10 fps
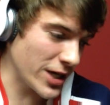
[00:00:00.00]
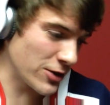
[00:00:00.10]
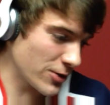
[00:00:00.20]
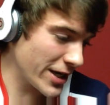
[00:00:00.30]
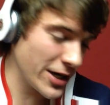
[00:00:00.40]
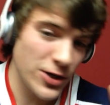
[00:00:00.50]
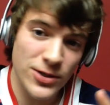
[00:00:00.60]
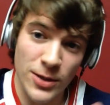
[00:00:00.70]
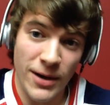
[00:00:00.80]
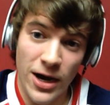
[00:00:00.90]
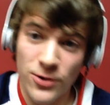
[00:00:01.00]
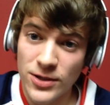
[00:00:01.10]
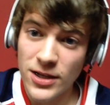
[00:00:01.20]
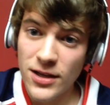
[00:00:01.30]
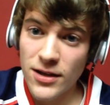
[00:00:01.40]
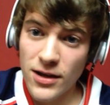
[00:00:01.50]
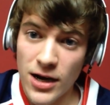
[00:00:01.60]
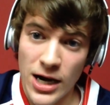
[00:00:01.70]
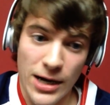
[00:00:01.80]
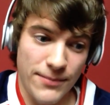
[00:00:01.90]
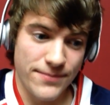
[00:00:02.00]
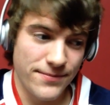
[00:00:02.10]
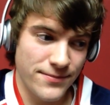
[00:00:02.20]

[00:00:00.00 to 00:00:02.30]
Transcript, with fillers: I don't care about um,